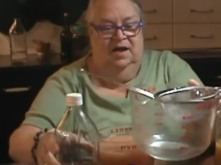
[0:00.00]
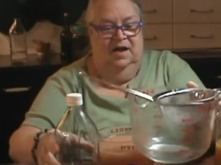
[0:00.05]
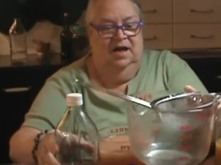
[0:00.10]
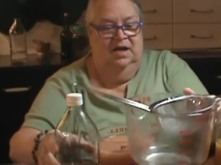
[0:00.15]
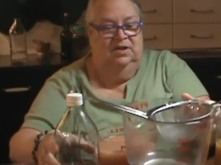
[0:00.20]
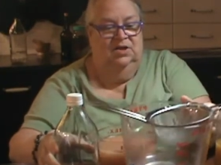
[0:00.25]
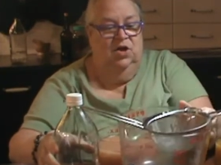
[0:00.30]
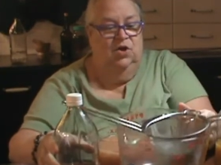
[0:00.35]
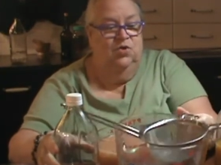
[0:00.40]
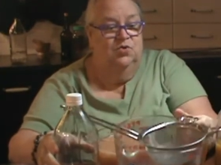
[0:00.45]

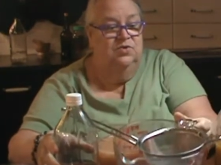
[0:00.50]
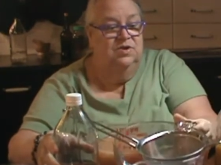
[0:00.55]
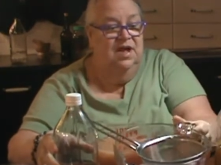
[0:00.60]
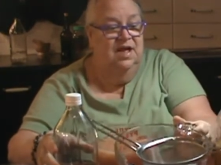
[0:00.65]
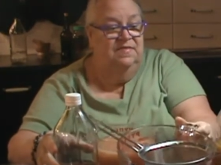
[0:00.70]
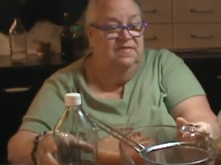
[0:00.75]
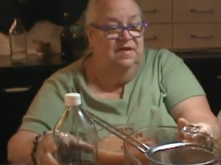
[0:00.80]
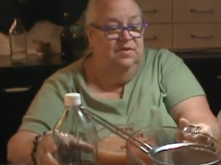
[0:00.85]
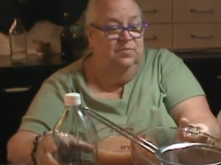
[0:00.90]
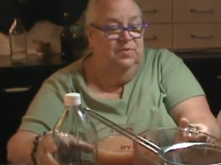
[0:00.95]
alone,
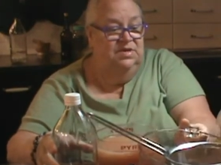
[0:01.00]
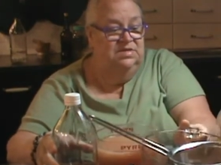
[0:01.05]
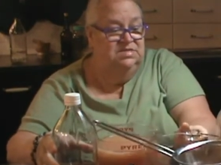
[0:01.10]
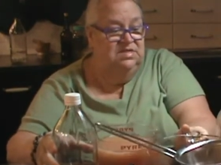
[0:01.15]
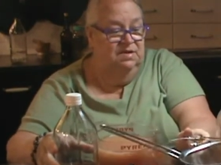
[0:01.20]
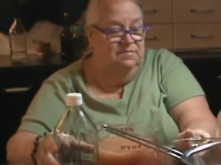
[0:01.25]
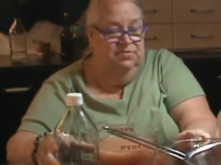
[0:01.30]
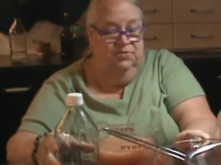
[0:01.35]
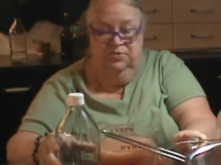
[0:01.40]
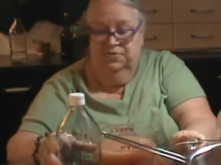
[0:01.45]
and then one
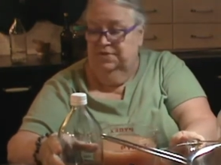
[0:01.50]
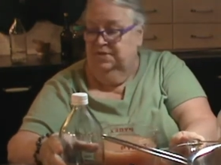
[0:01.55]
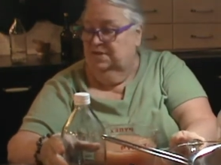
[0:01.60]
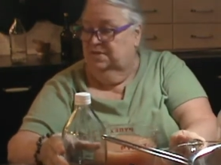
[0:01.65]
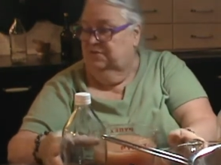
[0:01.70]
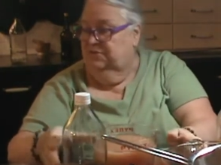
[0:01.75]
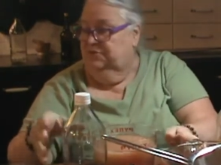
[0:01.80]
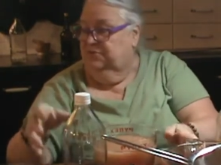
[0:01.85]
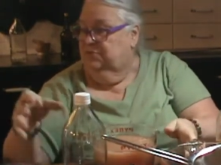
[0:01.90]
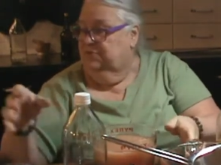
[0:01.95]
time
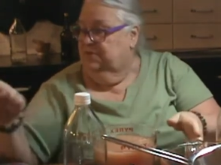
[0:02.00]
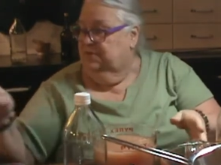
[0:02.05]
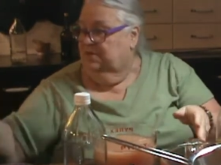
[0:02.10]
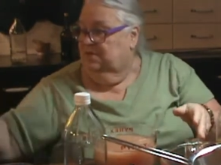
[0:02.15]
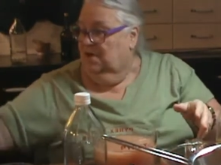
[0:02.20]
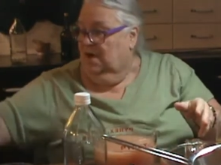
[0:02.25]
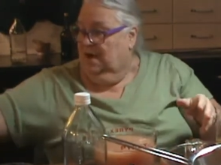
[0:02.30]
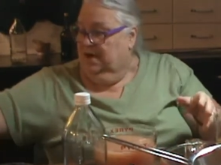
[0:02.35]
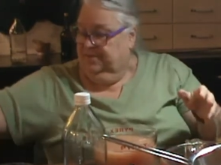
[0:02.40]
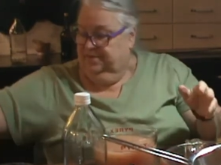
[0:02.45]
through the
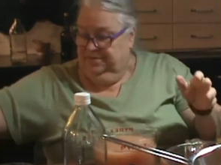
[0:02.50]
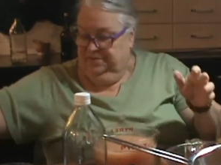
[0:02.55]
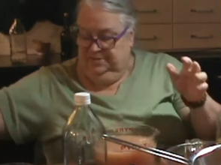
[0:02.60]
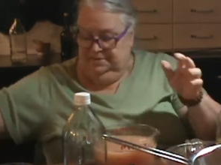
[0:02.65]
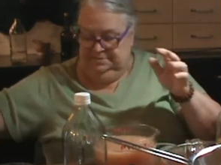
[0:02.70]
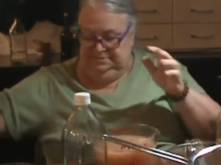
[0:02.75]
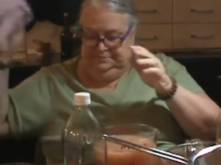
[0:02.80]
cloth.